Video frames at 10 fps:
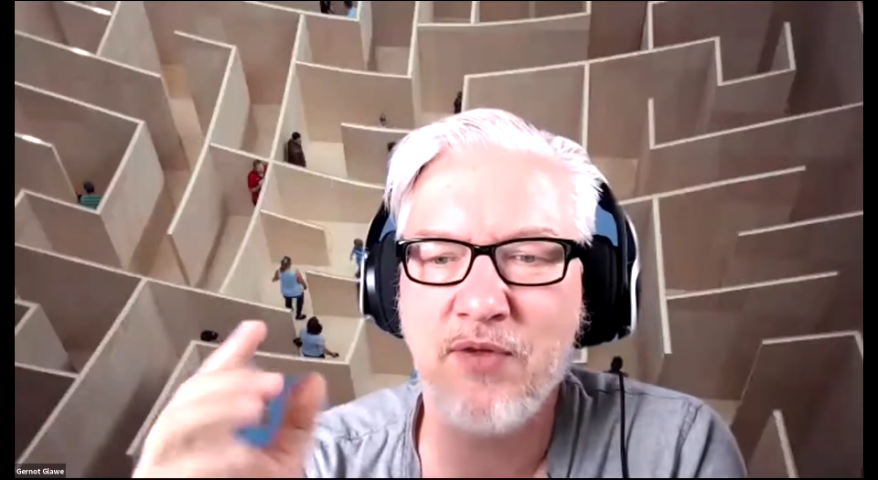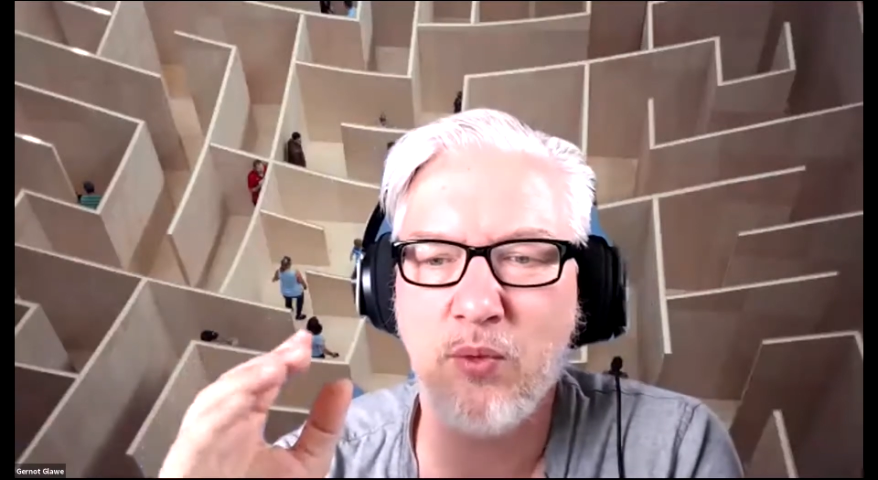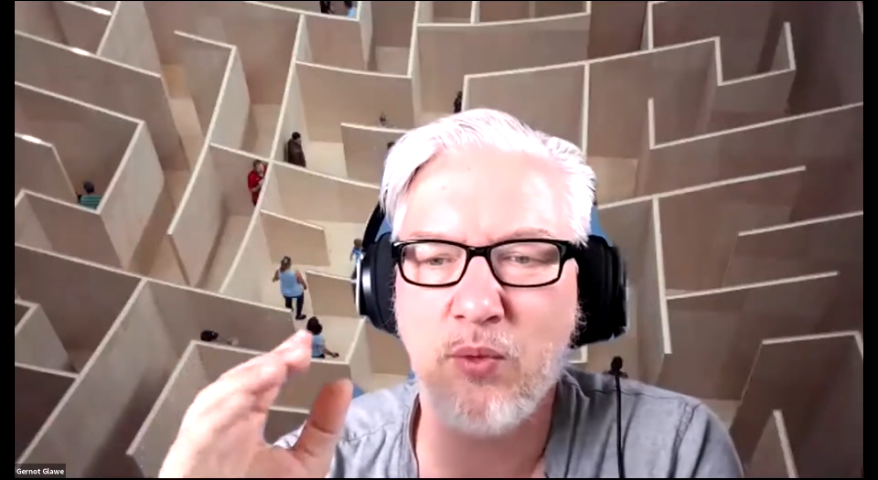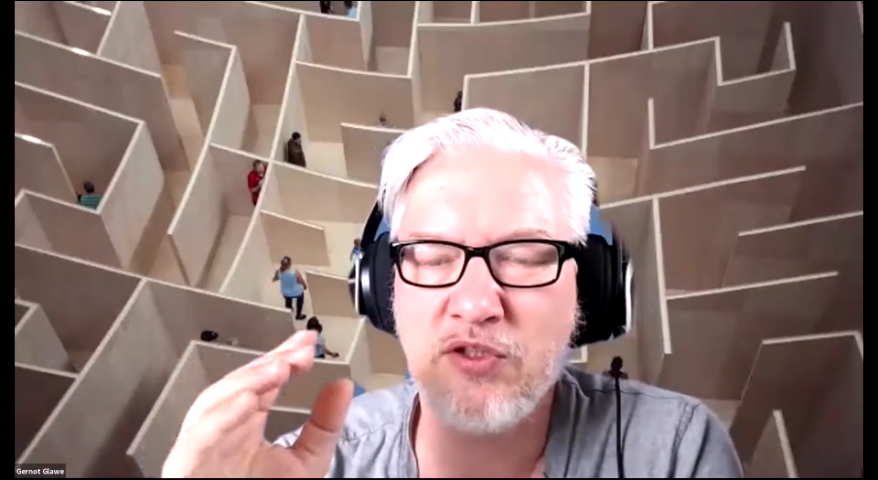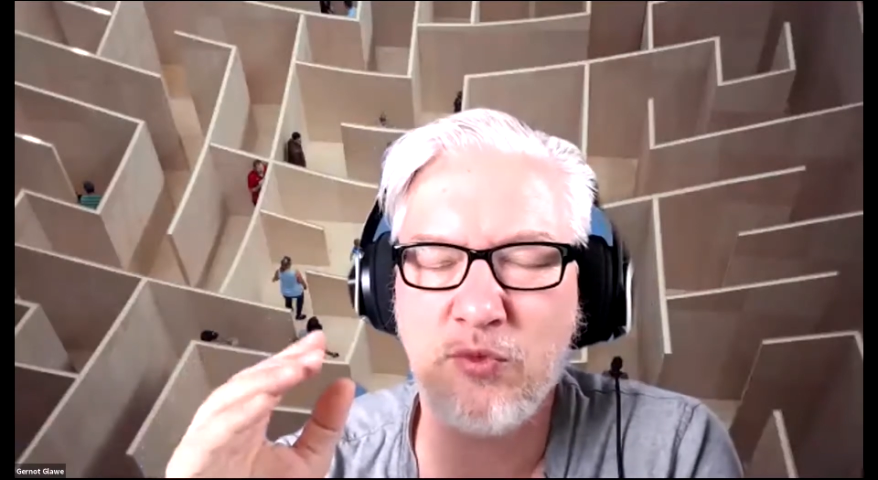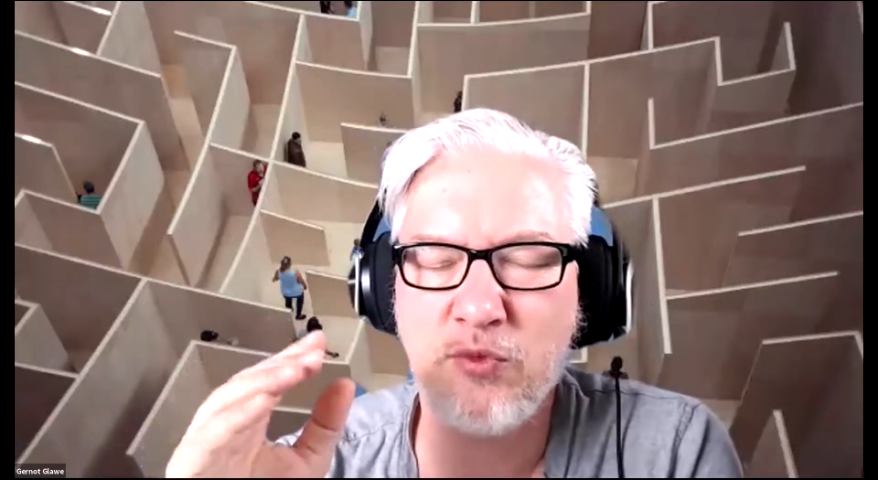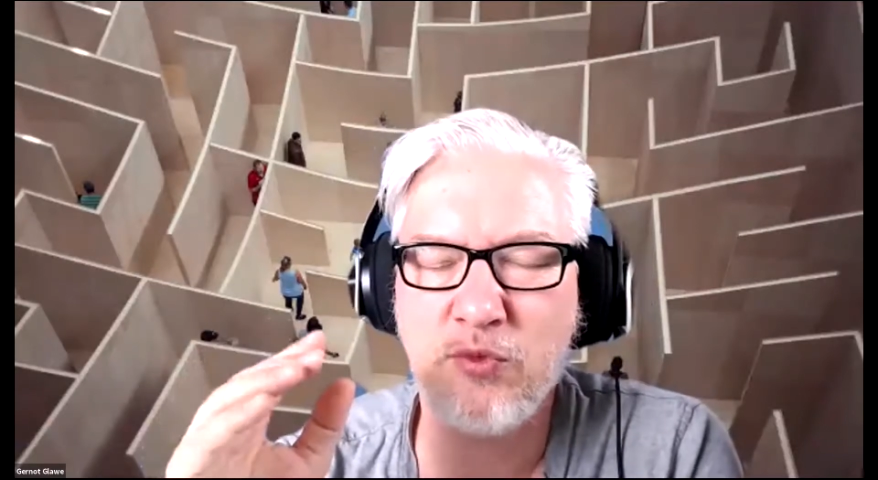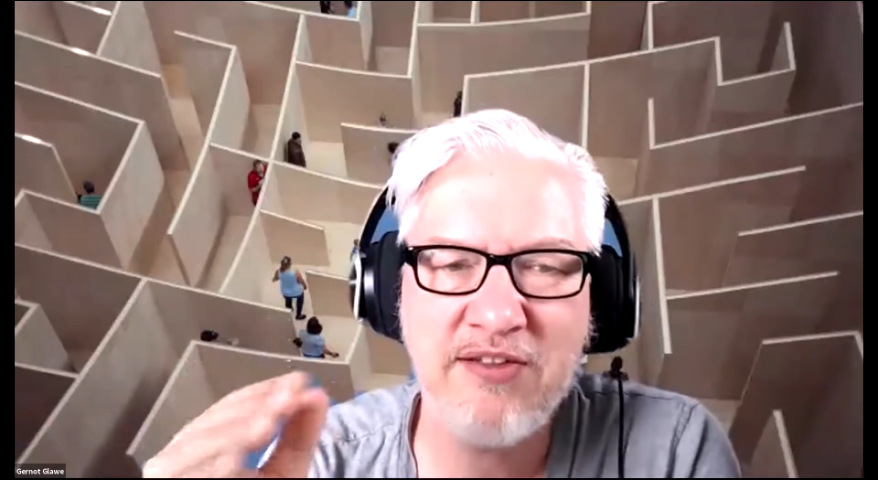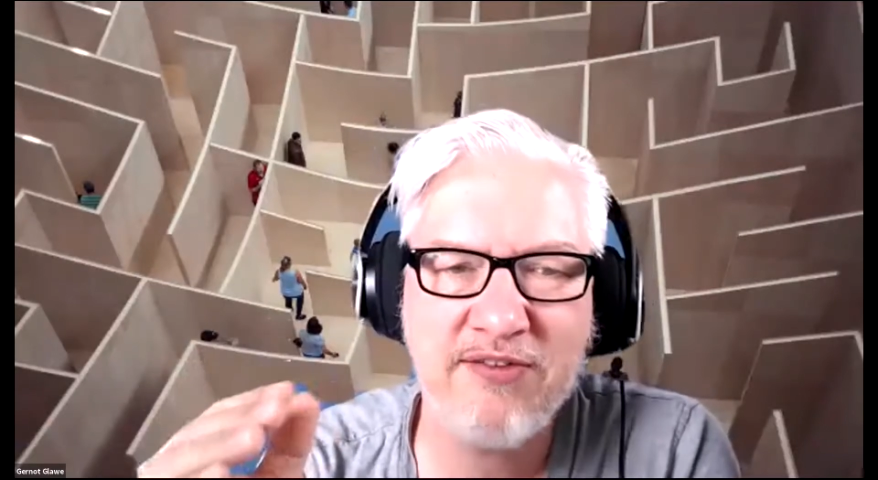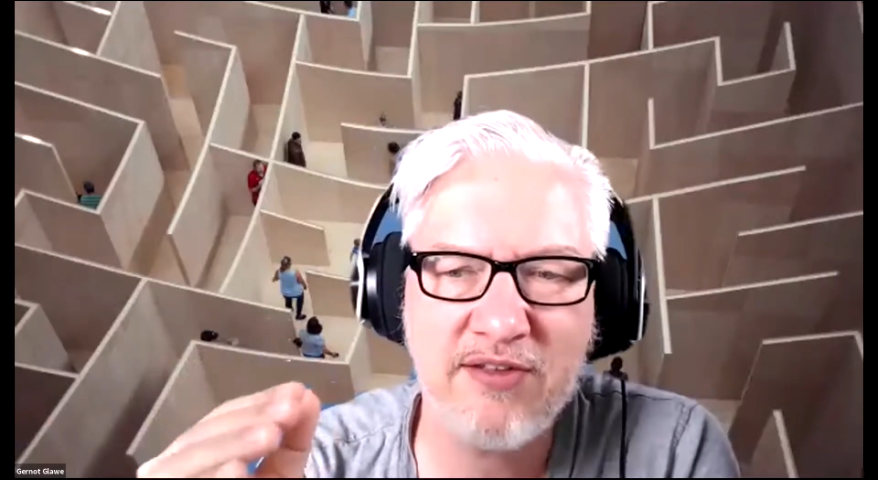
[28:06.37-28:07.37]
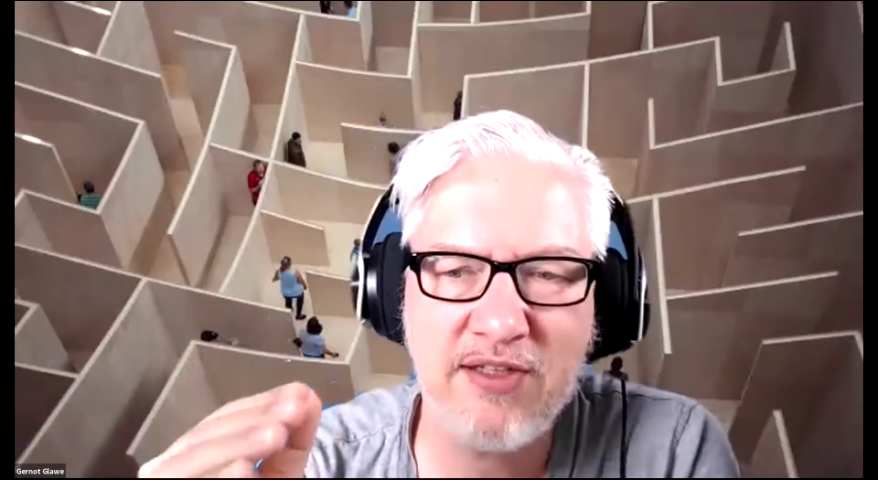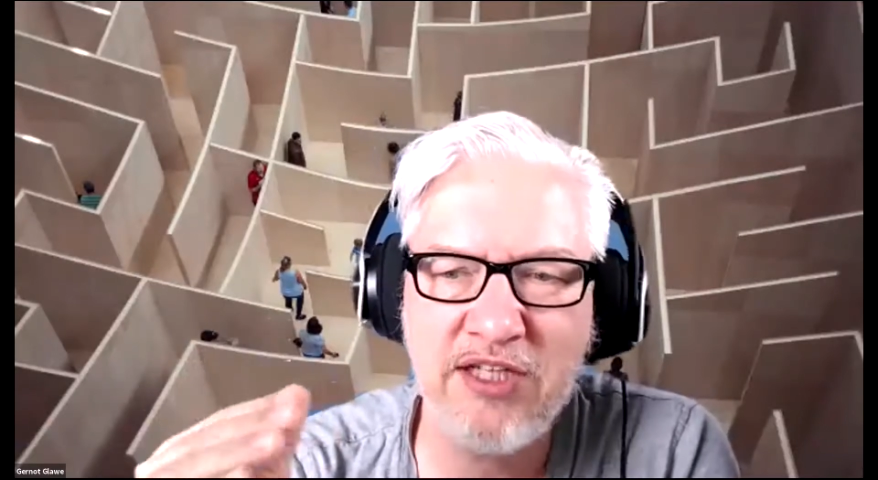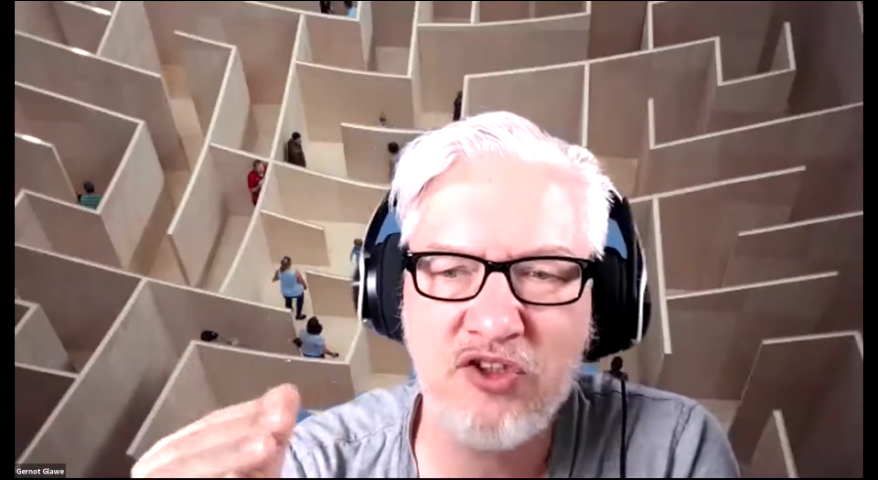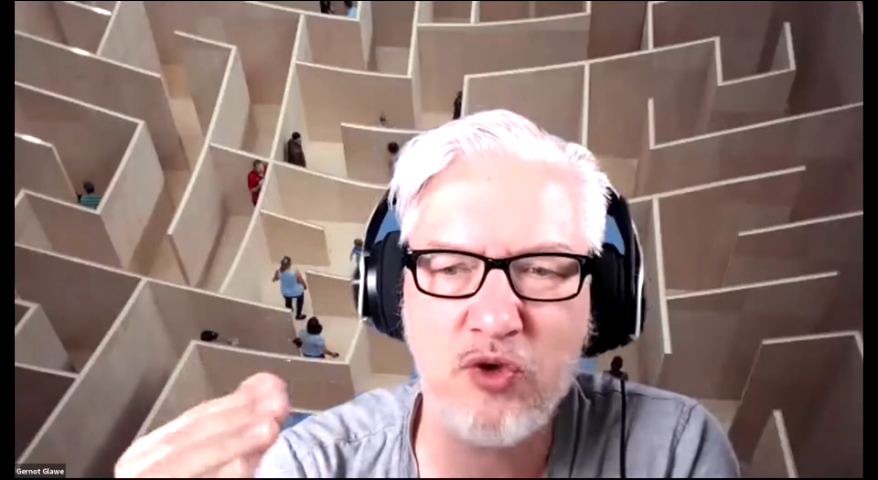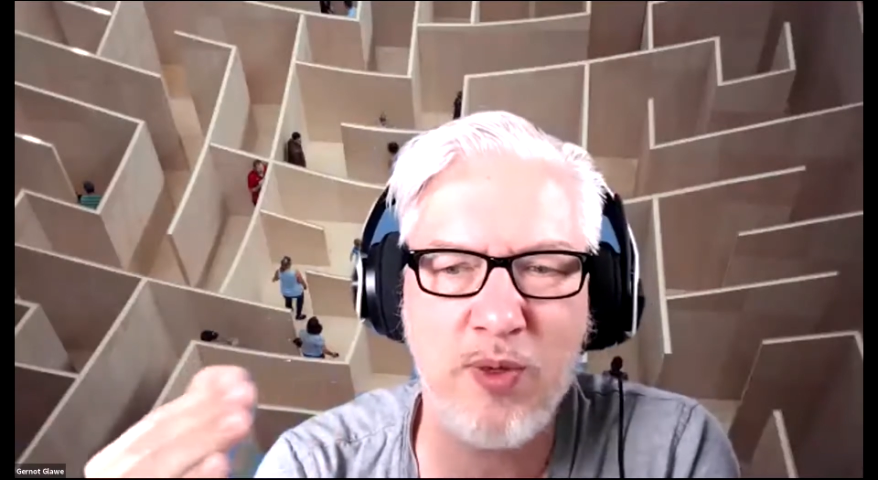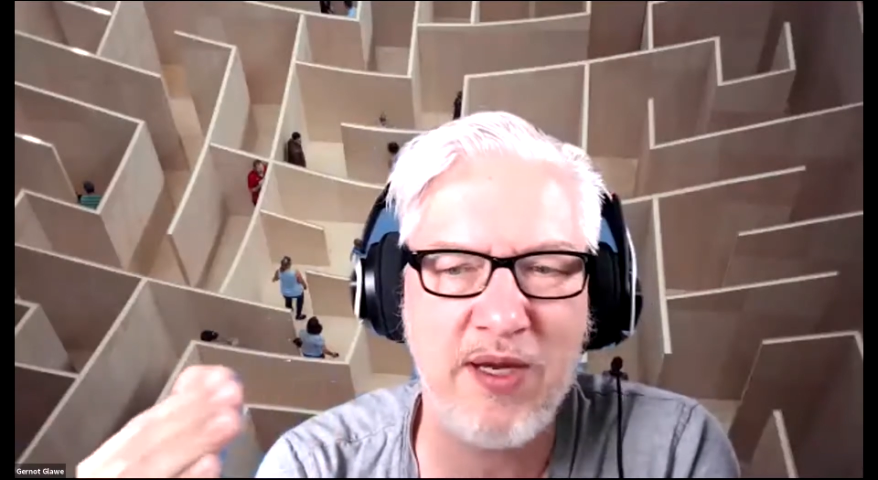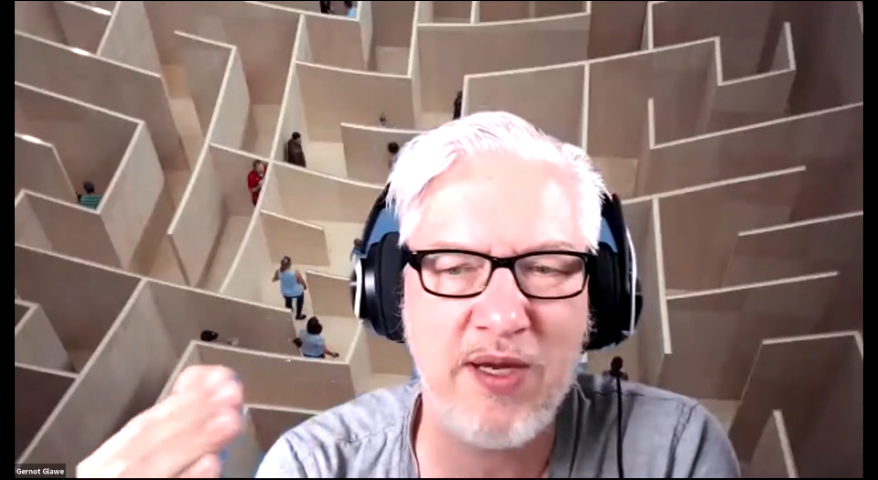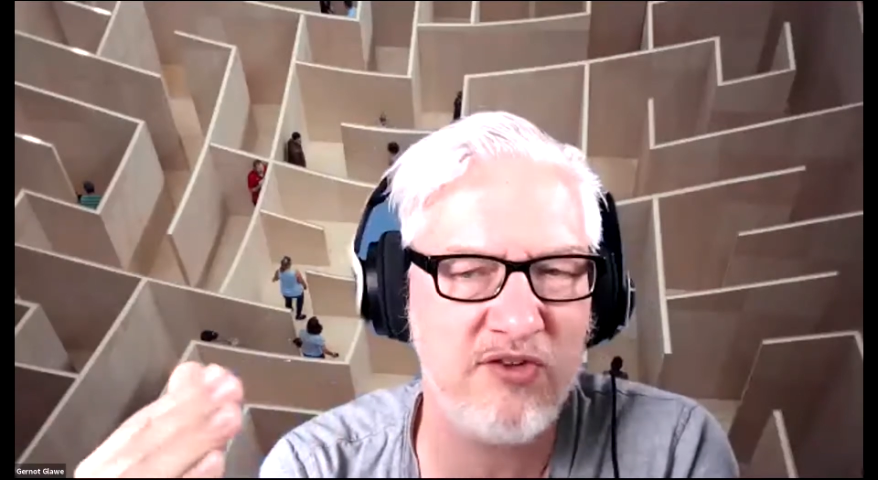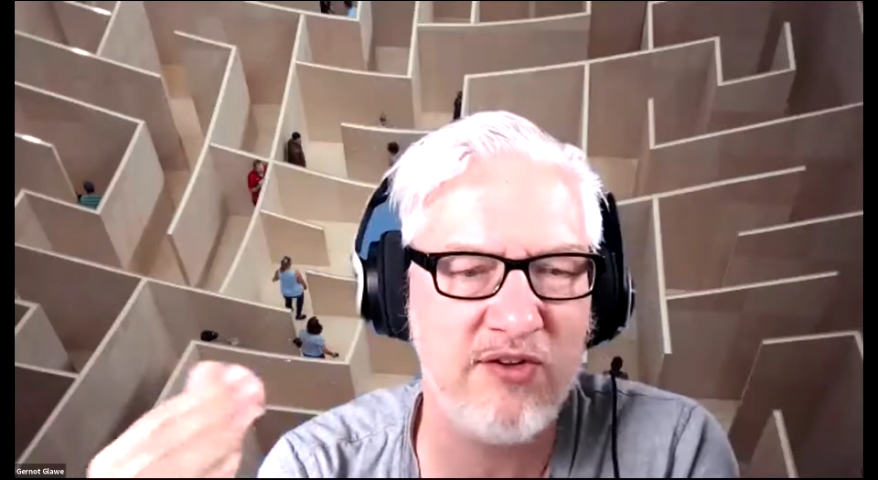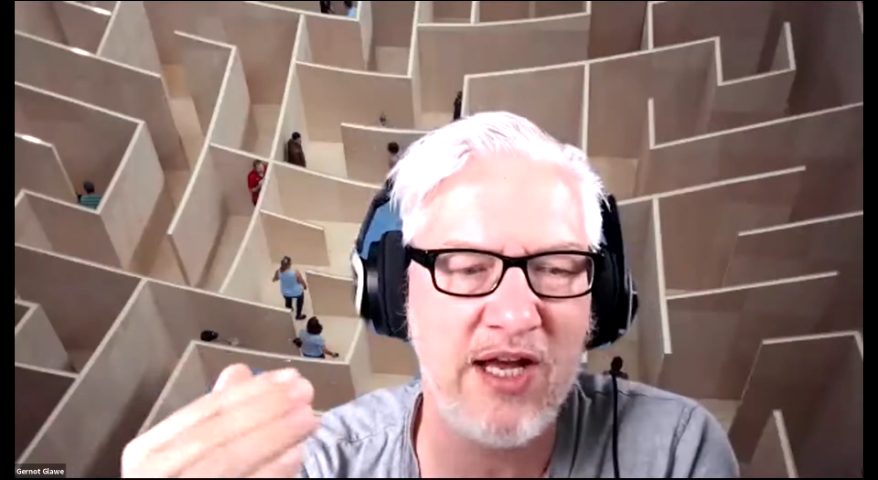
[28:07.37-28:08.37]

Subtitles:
which each question,